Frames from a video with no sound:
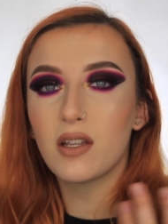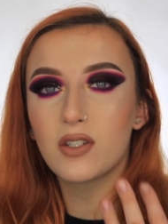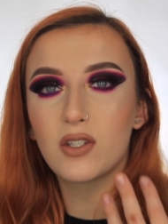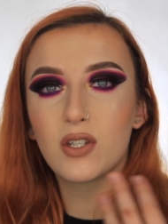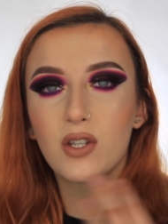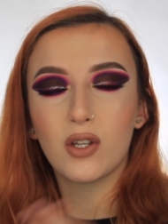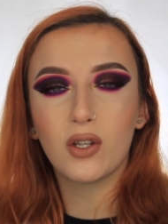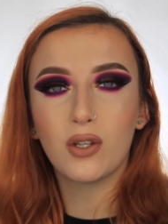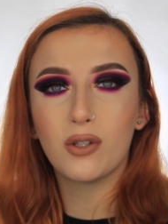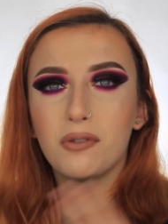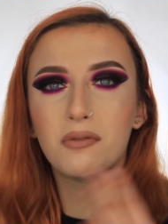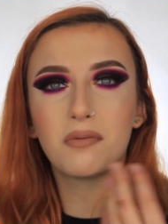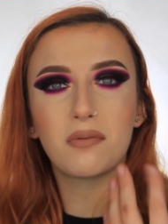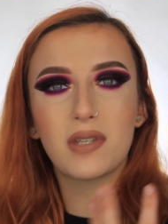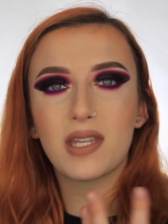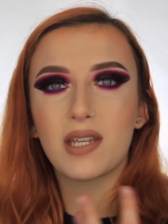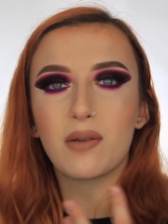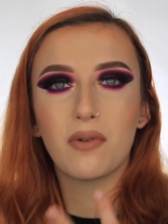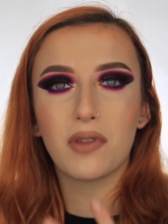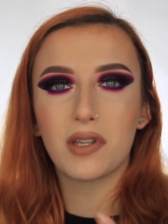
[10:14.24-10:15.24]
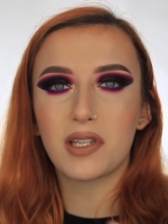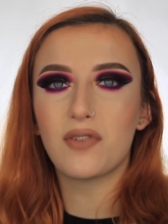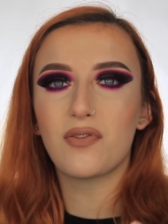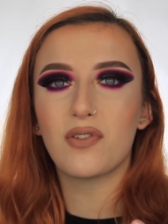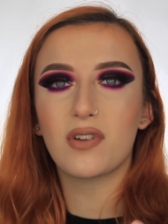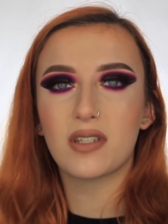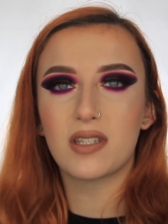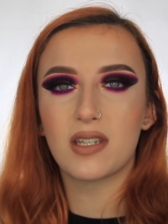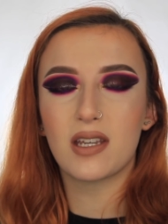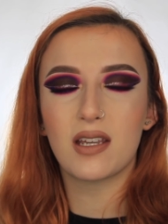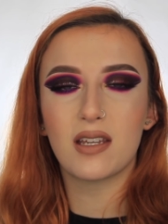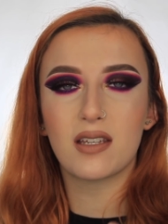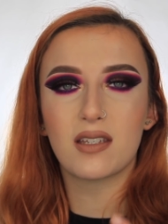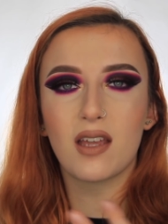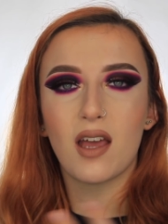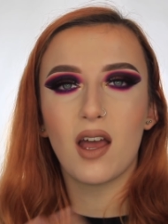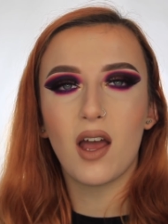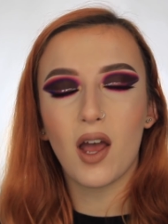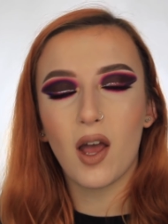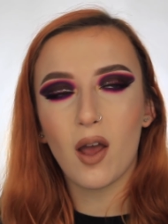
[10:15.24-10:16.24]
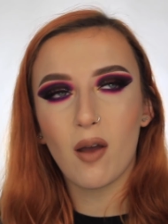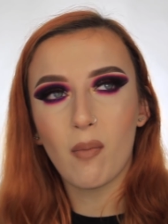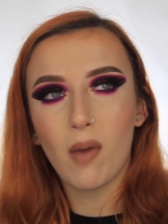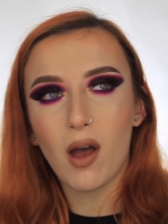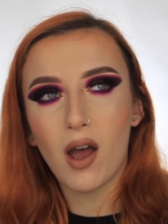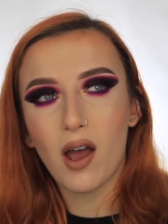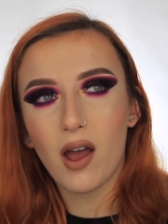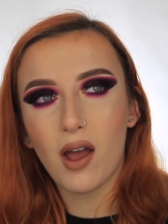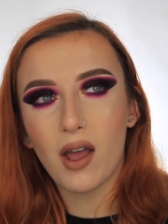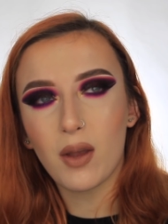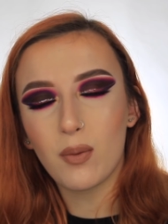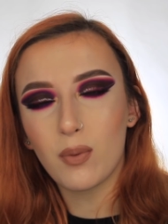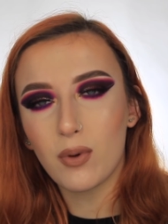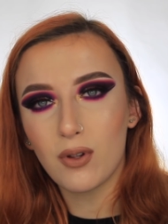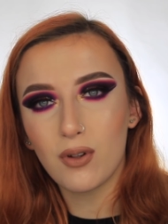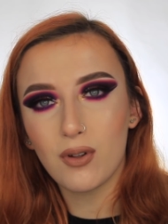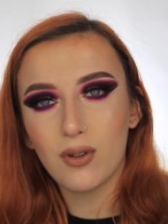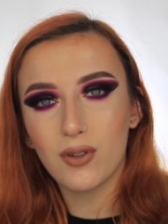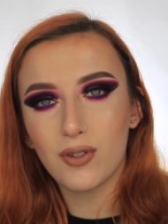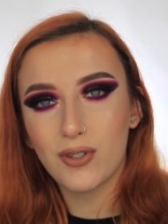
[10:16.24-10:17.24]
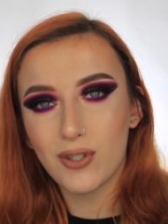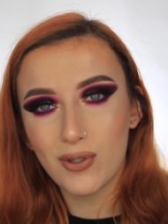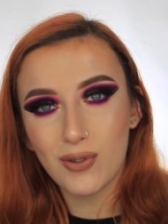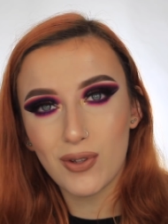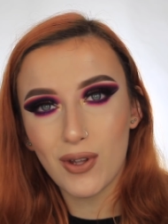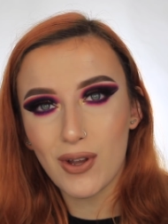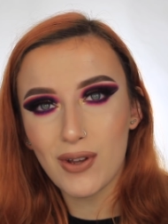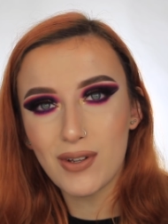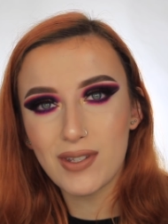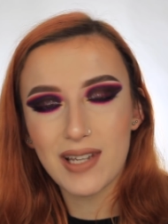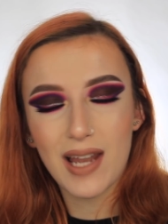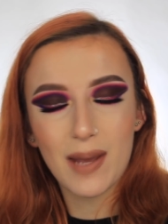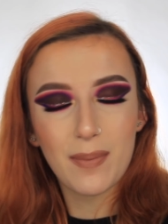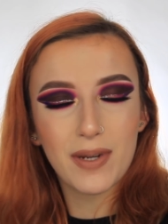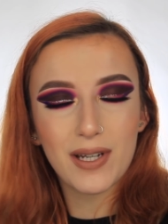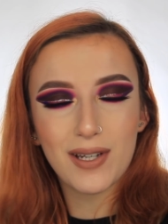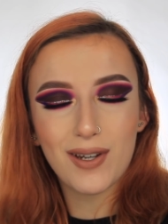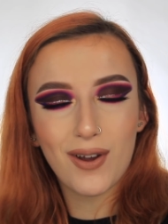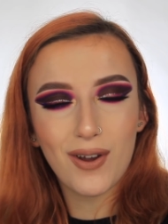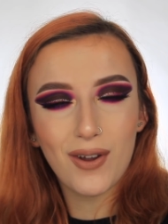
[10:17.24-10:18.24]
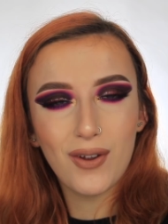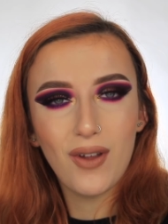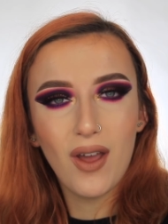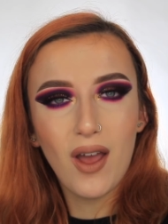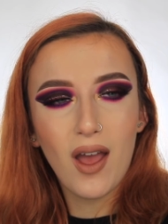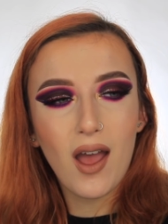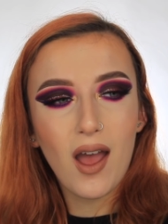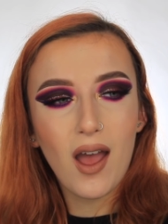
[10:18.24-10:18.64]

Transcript: to see what the difference is, I will do those. Let me know.